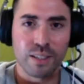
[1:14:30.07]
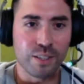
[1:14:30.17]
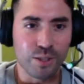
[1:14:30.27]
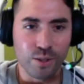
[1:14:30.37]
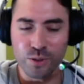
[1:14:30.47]

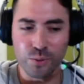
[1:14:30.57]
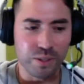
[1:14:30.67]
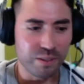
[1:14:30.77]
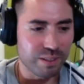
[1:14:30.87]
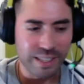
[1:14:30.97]
You know, you were
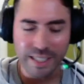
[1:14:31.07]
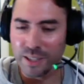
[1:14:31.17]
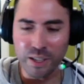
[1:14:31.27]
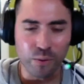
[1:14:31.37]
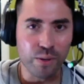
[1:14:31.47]

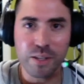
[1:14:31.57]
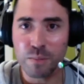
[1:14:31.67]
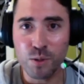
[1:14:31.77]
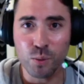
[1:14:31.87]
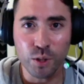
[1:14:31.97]
hearing
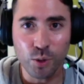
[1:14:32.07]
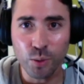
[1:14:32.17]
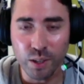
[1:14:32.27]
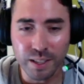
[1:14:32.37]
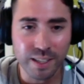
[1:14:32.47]
rhythms when you
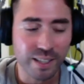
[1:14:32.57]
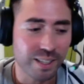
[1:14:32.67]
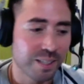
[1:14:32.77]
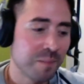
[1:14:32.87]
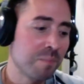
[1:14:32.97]
were a
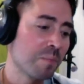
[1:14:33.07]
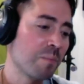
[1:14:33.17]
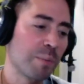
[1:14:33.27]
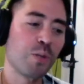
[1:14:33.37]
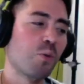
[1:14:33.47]
kid.
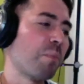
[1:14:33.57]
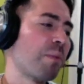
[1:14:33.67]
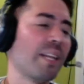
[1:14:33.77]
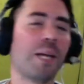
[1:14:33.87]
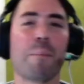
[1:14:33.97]
Maybe you were
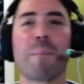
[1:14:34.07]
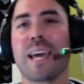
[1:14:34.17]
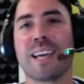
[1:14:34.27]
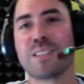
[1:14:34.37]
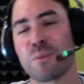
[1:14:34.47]
playing
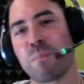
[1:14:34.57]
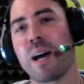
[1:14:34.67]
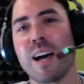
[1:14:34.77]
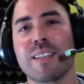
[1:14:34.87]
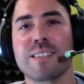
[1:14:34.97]
pans and
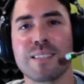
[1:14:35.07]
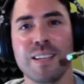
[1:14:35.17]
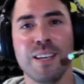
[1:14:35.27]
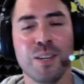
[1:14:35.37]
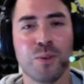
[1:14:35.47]
pots
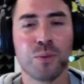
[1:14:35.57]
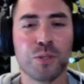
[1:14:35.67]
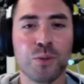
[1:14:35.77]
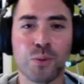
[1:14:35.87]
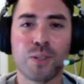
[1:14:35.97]
when
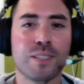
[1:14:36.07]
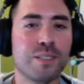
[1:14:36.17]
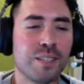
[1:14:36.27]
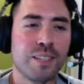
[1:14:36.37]
you were in